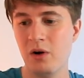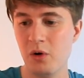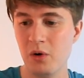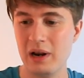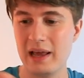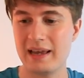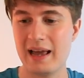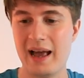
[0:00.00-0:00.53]

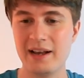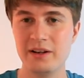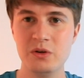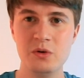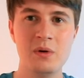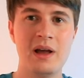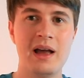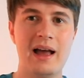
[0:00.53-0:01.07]
or like I
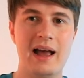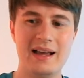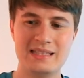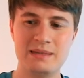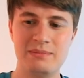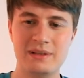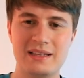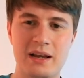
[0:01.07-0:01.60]
do, I
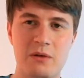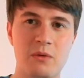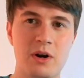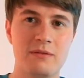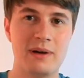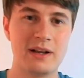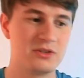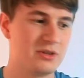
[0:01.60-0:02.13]
simply take one of my